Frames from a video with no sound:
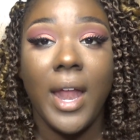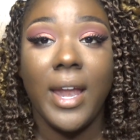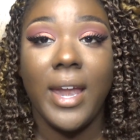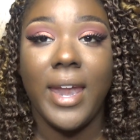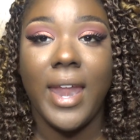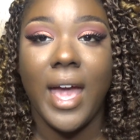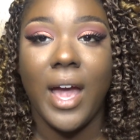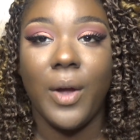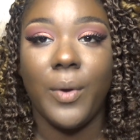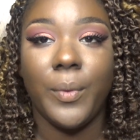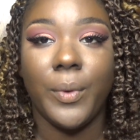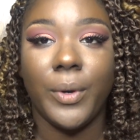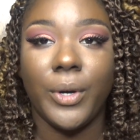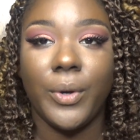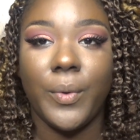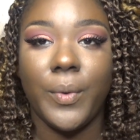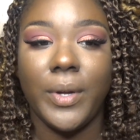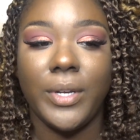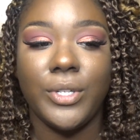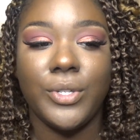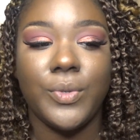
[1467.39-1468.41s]
Now we're
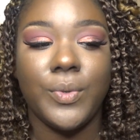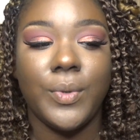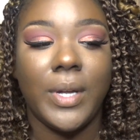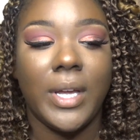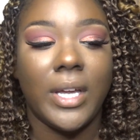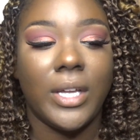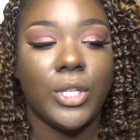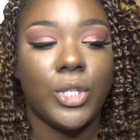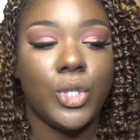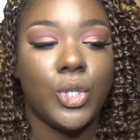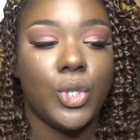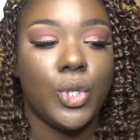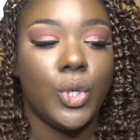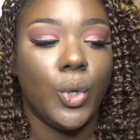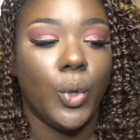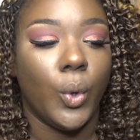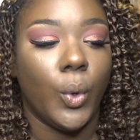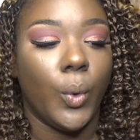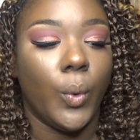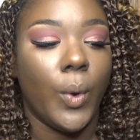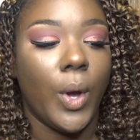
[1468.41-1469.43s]
going to get
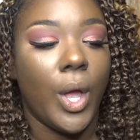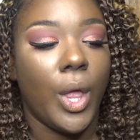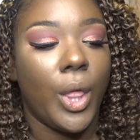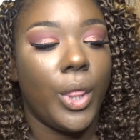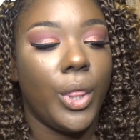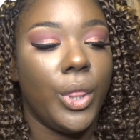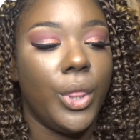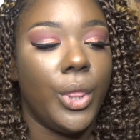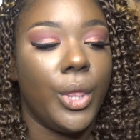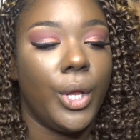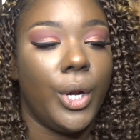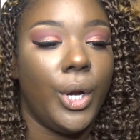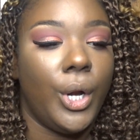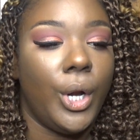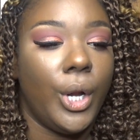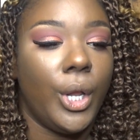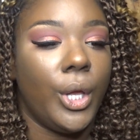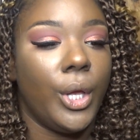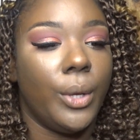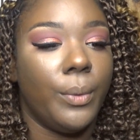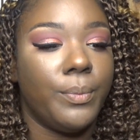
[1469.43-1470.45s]
to the
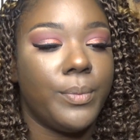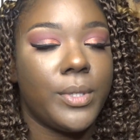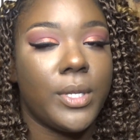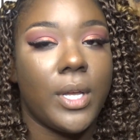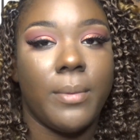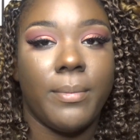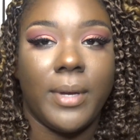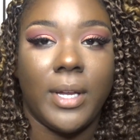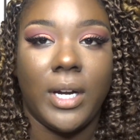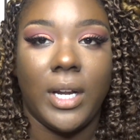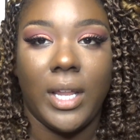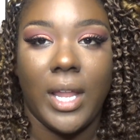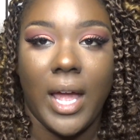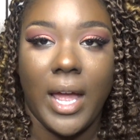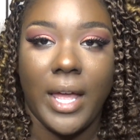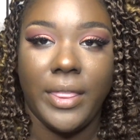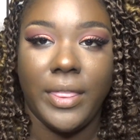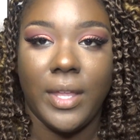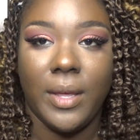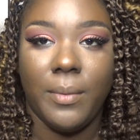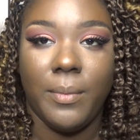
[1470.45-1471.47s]
lips. I'm gonna
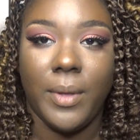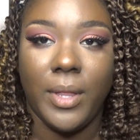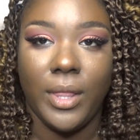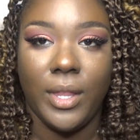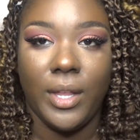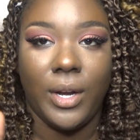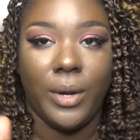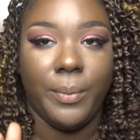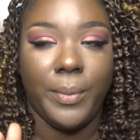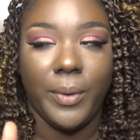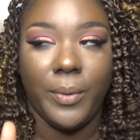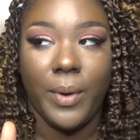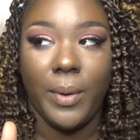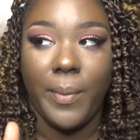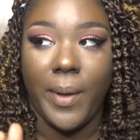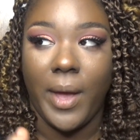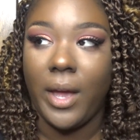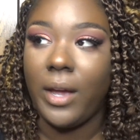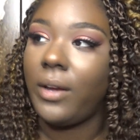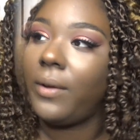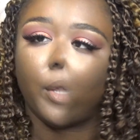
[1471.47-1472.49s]
line them, and then I'll be right
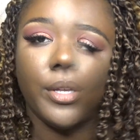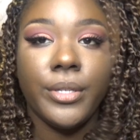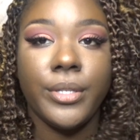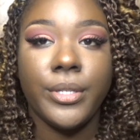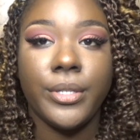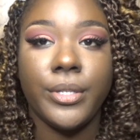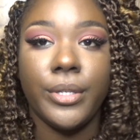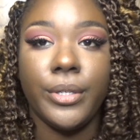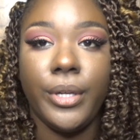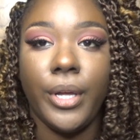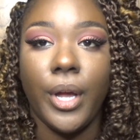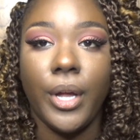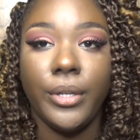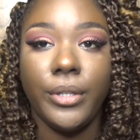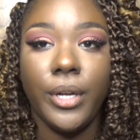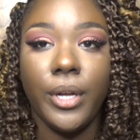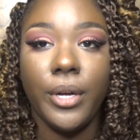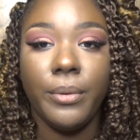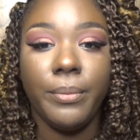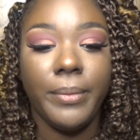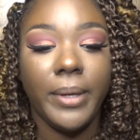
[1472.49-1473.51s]
back. So y'all
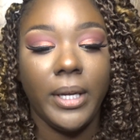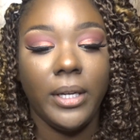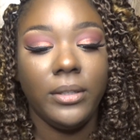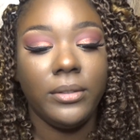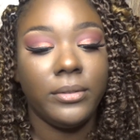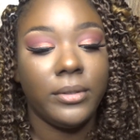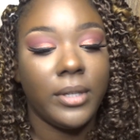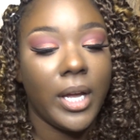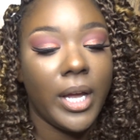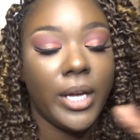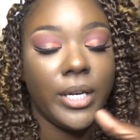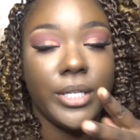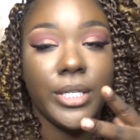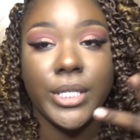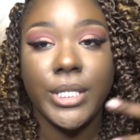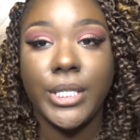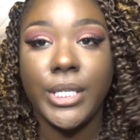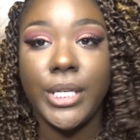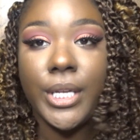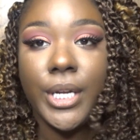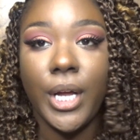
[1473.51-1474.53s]
know me. I
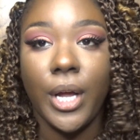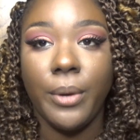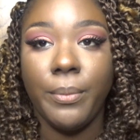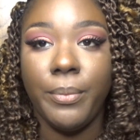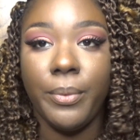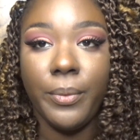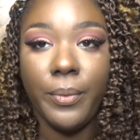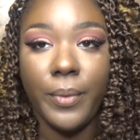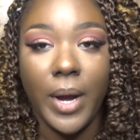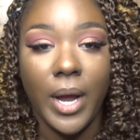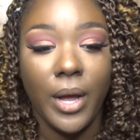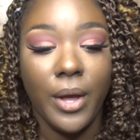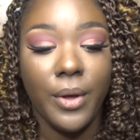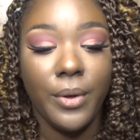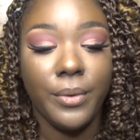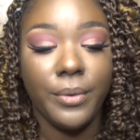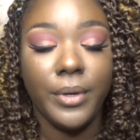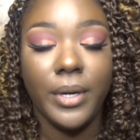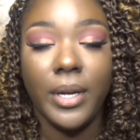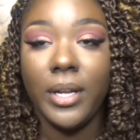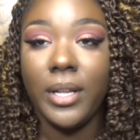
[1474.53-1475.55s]
just did a
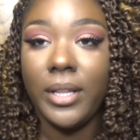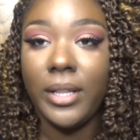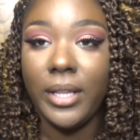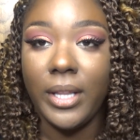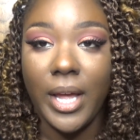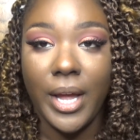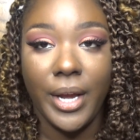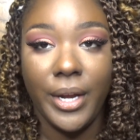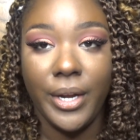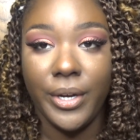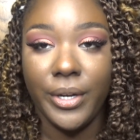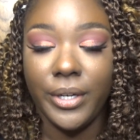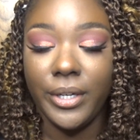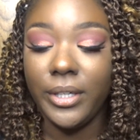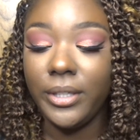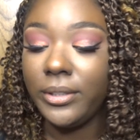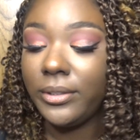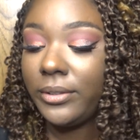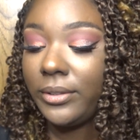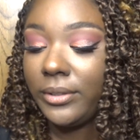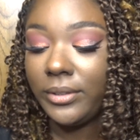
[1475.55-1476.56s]
brown
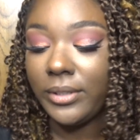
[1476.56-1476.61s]
liner.